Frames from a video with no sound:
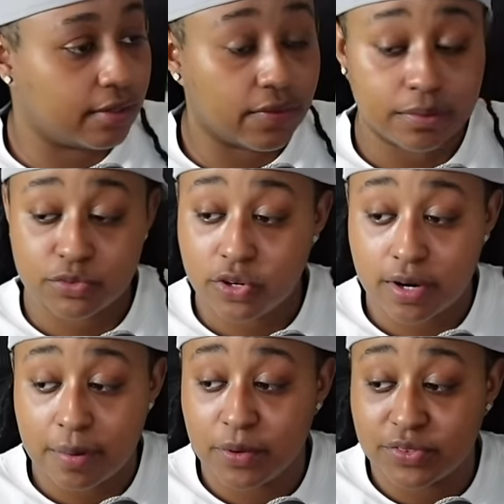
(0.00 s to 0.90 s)
If I'm
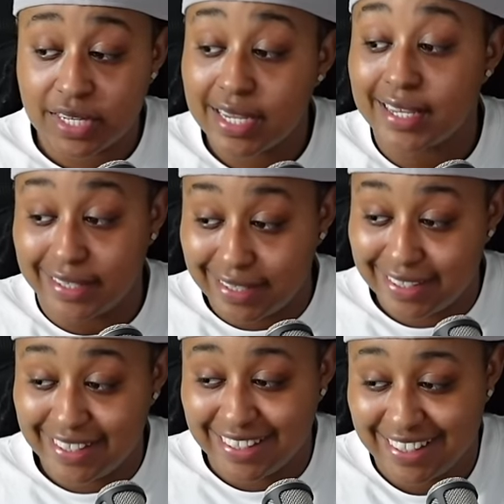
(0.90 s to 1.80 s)
drunk, I'm off dead.
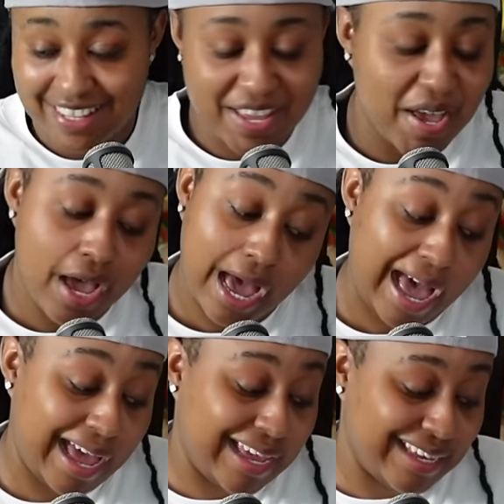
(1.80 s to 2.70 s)

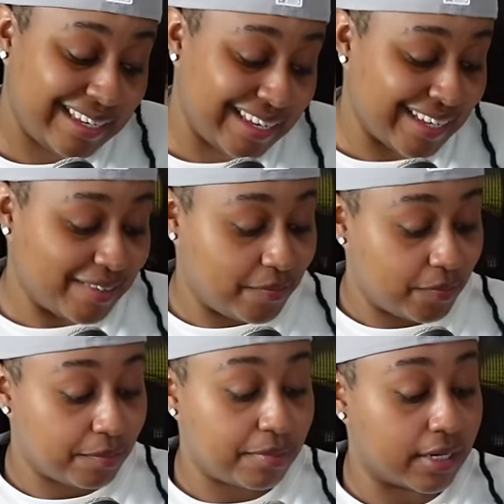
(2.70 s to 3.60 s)
I ain't yet,
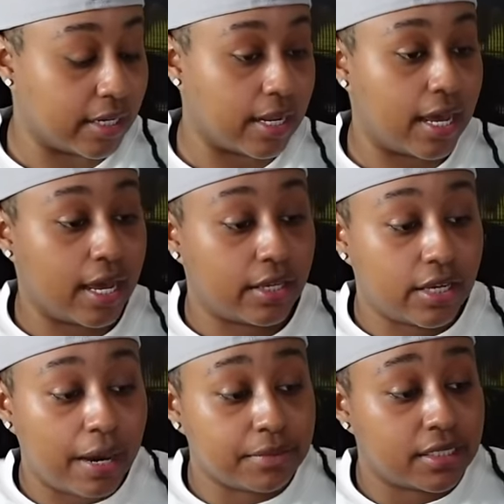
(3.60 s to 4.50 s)
but
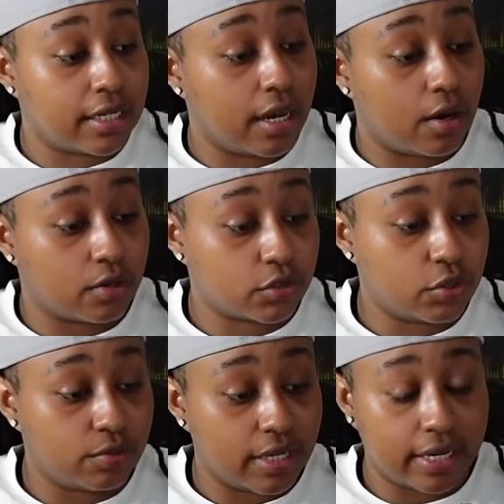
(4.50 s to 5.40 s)
I'm going to tell y'all
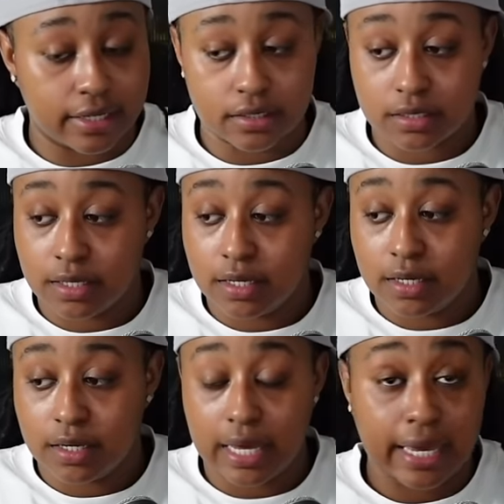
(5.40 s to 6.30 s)
two things.
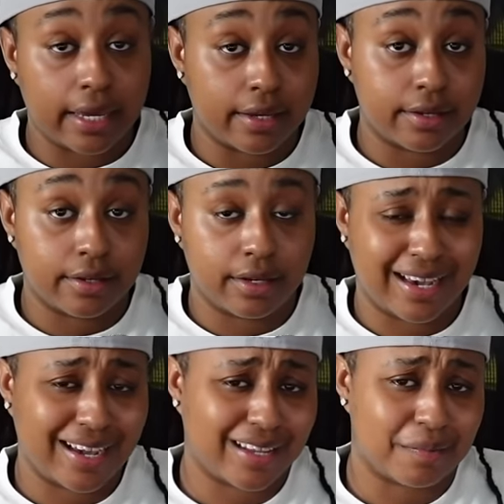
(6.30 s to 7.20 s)
A,
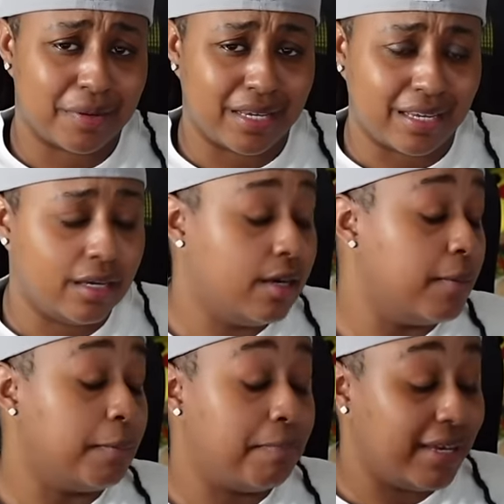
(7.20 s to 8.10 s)
I got to pee.
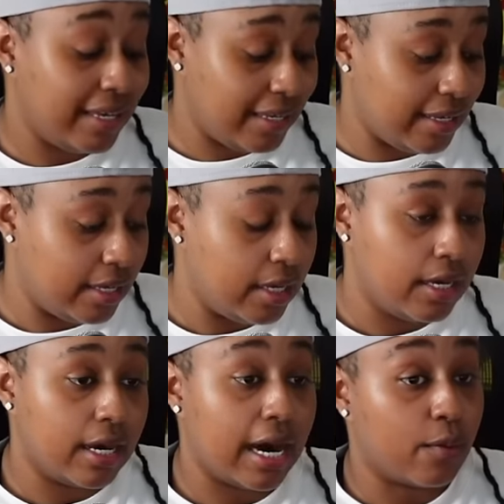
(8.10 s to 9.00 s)
B,
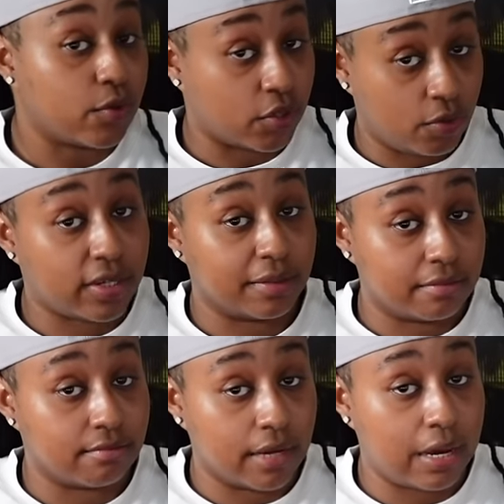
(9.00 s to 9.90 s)
I want to go get,
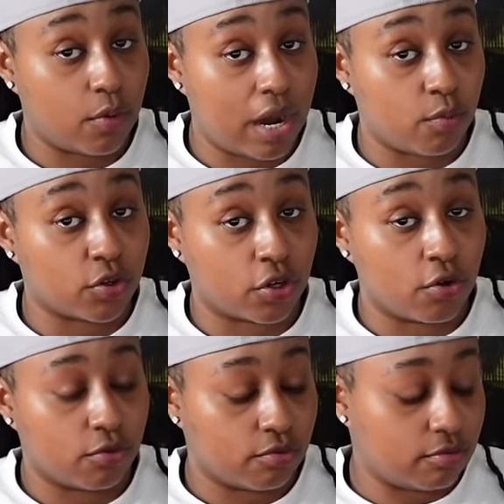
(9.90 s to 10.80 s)
I, I want to
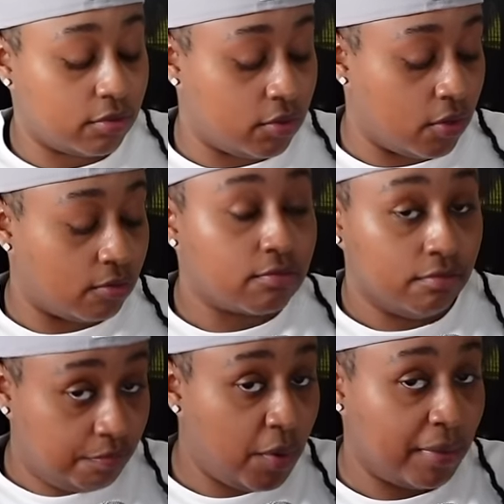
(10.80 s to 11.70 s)
go, you know,
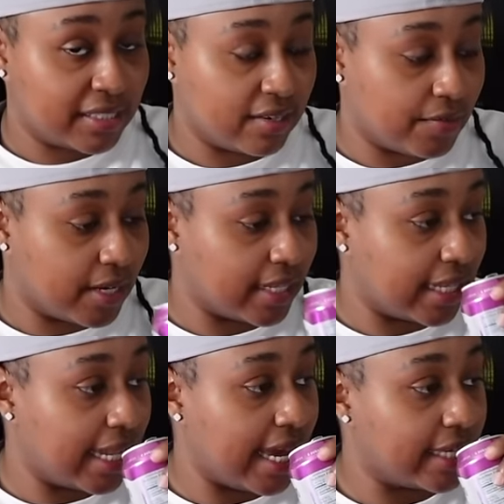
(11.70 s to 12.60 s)
pour myself another
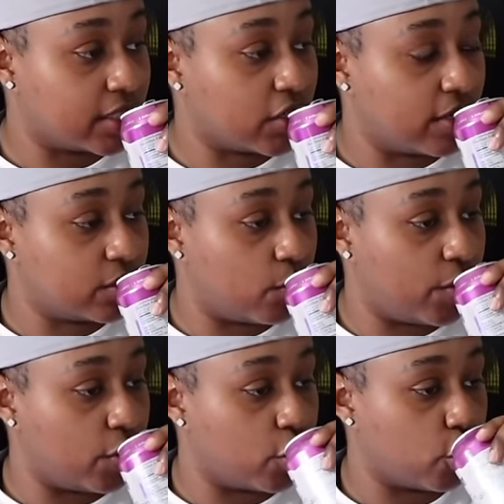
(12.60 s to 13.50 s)
glass. So this is what
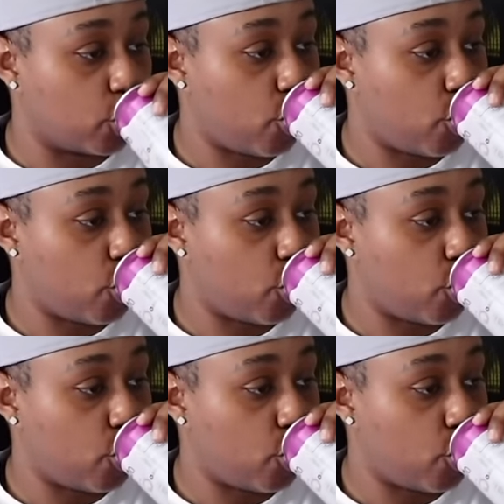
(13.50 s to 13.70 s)
we're going to do.